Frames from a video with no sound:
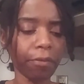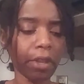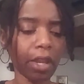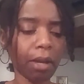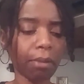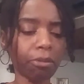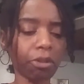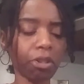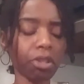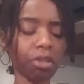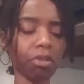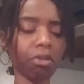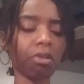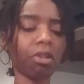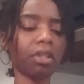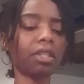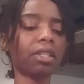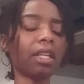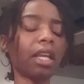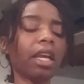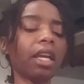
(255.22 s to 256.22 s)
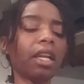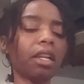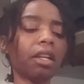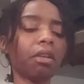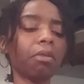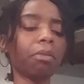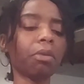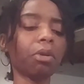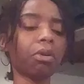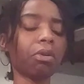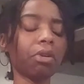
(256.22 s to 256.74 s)
I'm just going to stand in
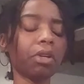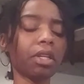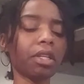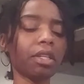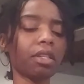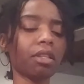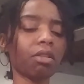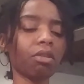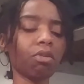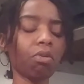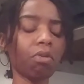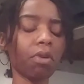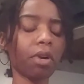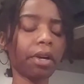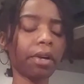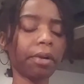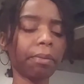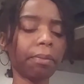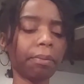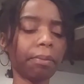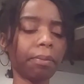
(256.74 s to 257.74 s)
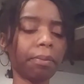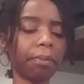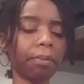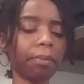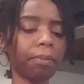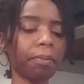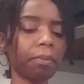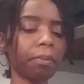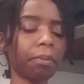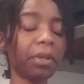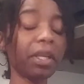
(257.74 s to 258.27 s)
the middle of this storm
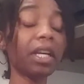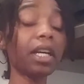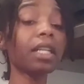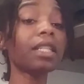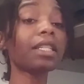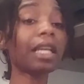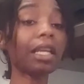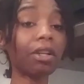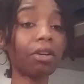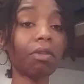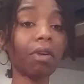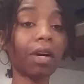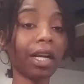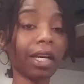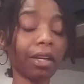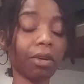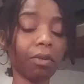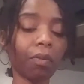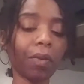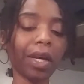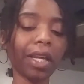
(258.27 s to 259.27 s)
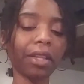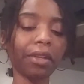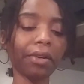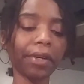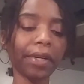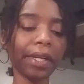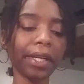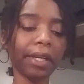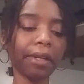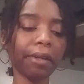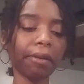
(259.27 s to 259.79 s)
because I know I can weather
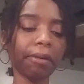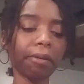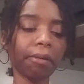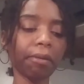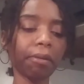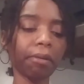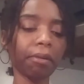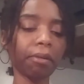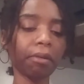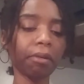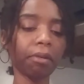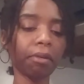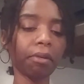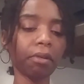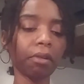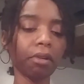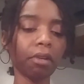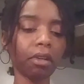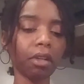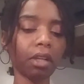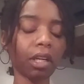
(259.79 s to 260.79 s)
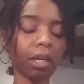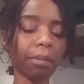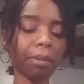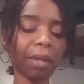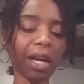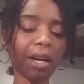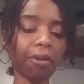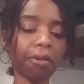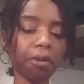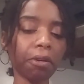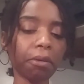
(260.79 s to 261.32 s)
it. And I'm
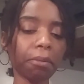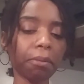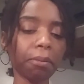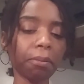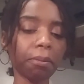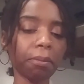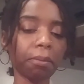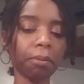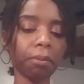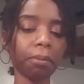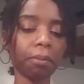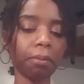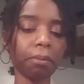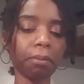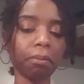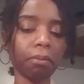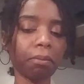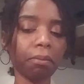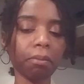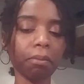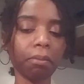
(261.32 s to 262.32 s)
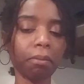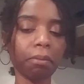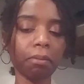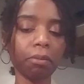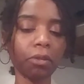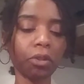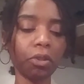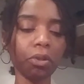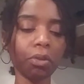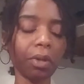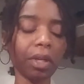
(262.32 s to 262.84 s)
not going to
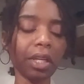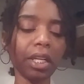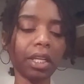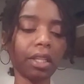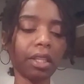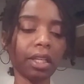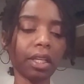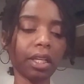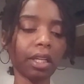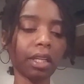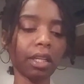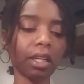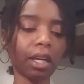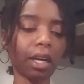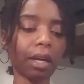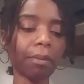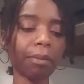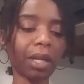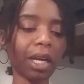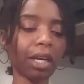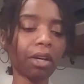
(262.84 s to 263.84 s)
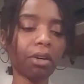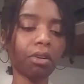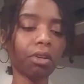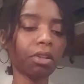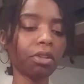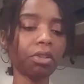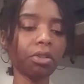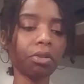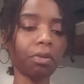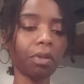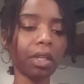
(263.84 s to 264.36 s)
do anything. I'm not going to
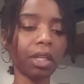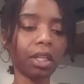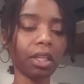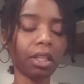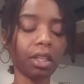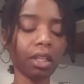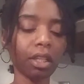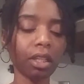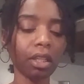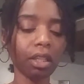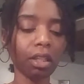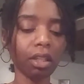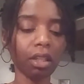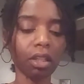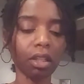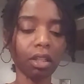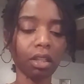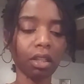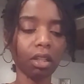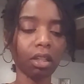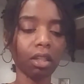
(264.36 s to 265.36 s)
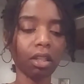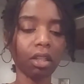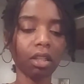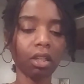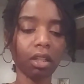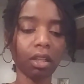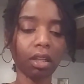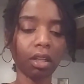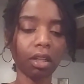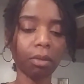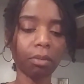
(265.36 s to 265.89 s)
do anything.
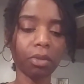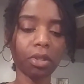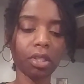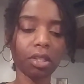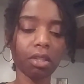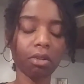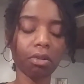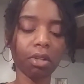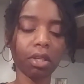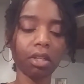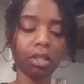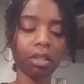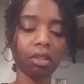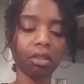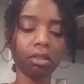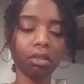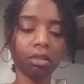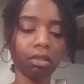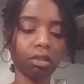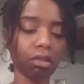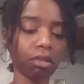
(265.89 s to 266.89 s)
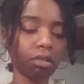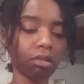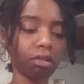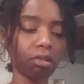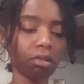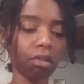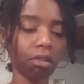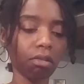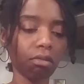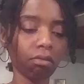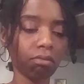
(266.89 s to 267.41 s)
I'm just going to
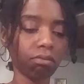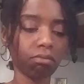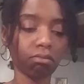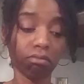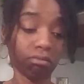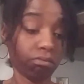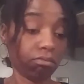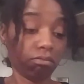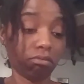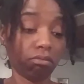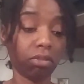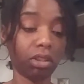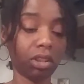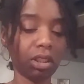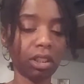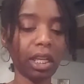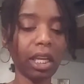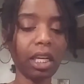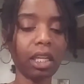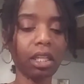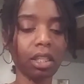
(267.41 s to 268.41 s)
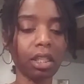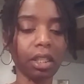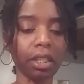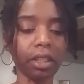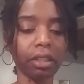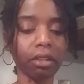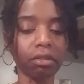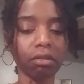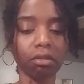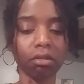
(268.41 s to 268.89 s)
stand here.